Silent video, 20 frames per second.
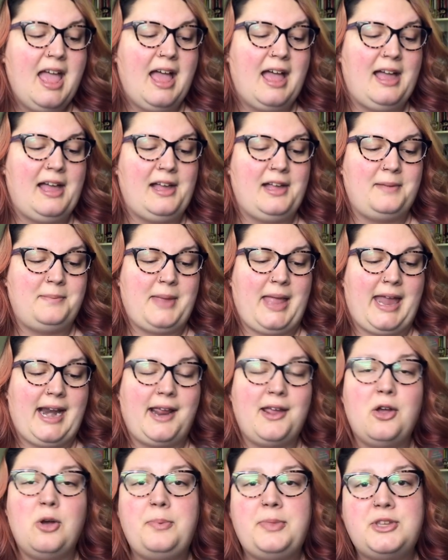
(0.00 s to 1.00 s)
Um, and
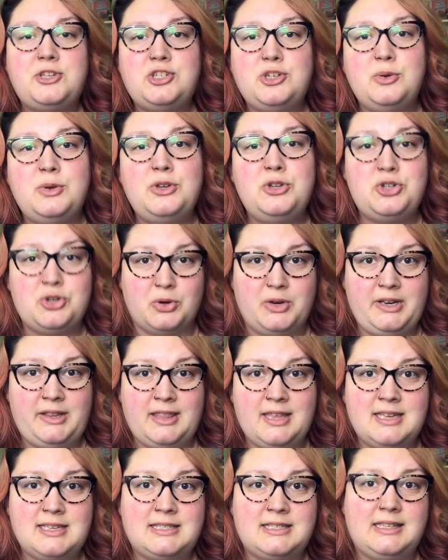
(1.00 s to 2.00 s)
I hope that you enjoyed
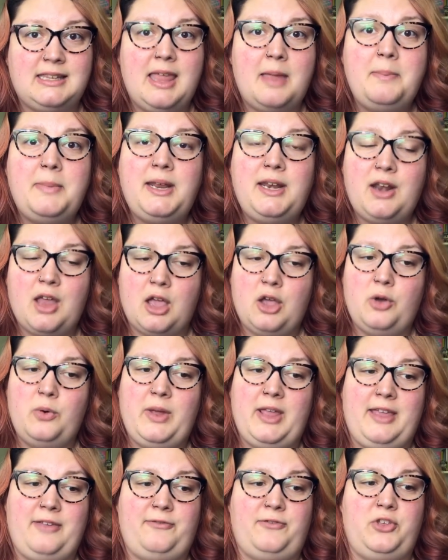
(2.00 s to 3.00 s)
this. Let me know
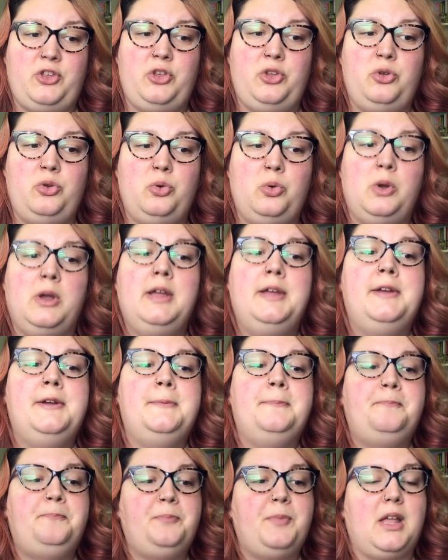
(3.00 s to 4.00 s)
if you
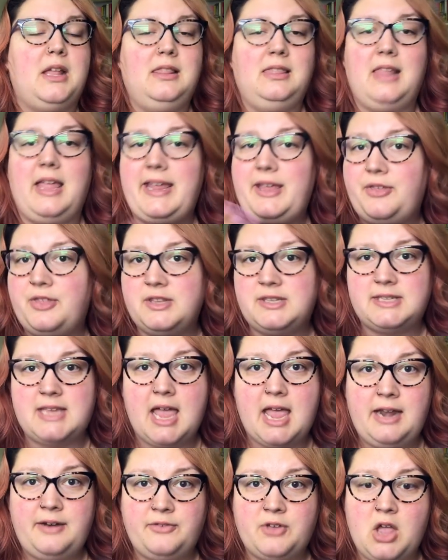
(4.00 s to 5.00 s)
like this
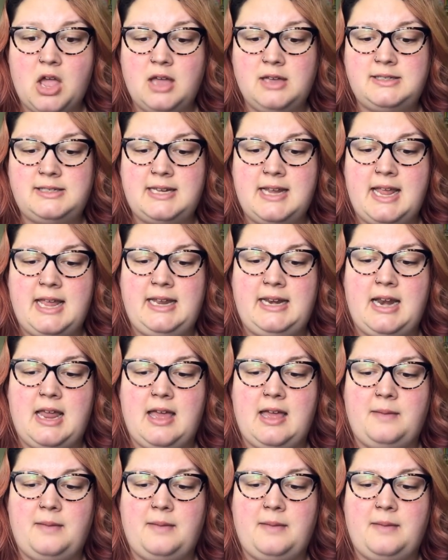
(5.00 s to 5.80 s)
kind of content.